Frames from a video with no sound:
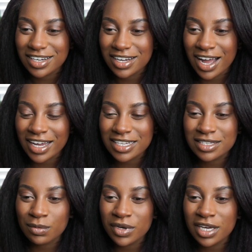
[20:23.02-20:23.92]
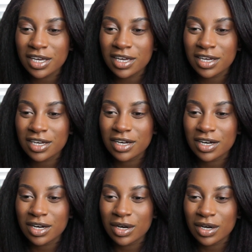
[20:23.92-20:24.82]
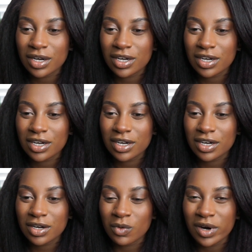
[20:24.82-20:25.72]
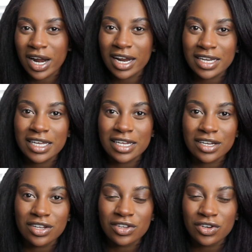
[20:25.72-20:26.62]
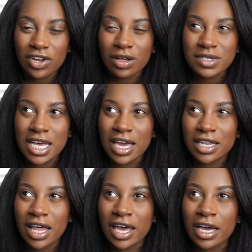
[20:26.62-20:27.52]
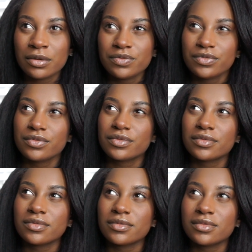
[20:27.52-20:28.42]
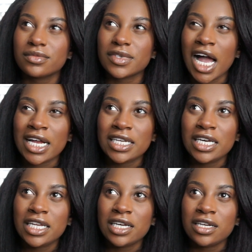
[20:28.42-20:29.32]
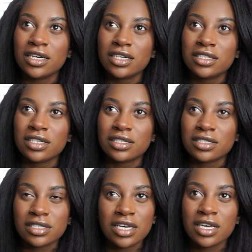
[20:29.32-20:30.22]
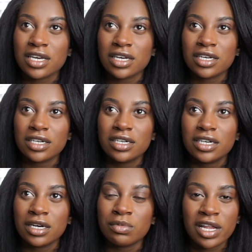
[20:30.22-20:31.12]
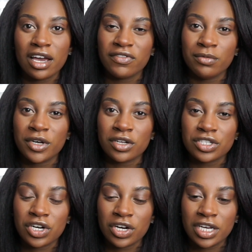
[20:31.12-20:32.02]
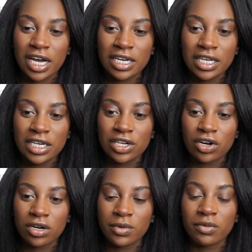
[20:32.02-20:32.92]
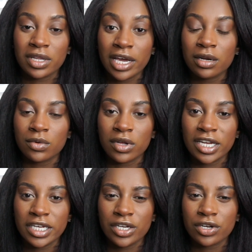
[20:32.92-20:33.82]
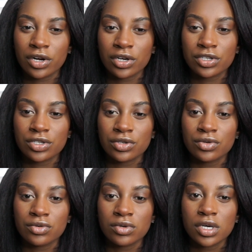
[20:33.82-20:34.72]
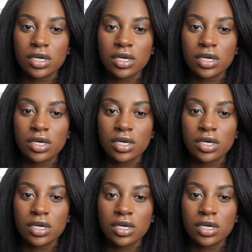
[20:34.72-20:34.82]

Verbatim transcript: I get to be what I needed. You know what I'm saying? Like, I needed to see a black female attorney. I needed her to be relatable. I needed her to